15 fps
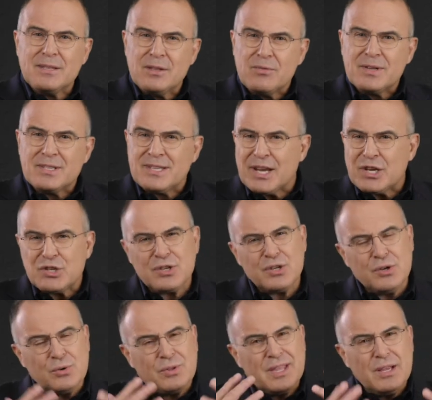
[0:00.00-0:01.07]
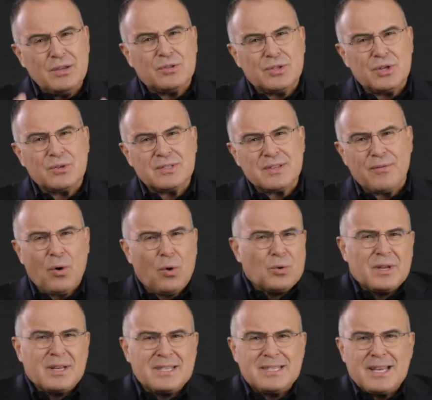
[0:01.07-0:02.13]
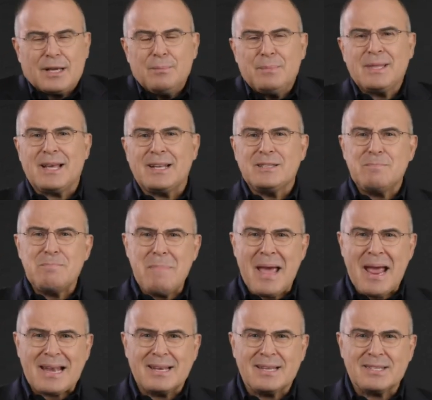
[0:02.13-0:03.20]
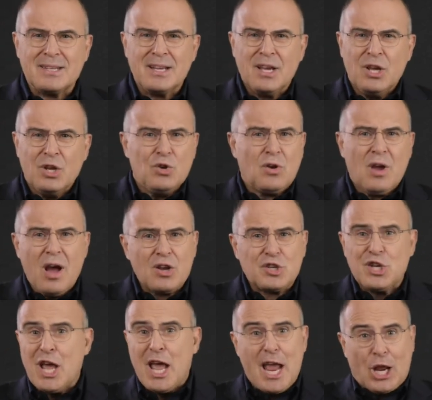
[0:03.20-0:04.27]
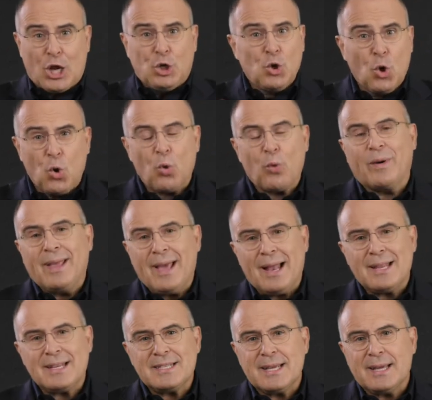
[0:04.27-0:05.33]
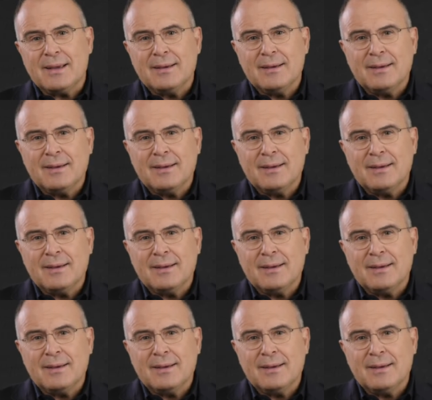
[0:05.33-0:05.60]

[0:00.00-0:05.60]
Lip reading: in the recession. You think to yourself, hold on a second, but that is madness. You can't ignore reality.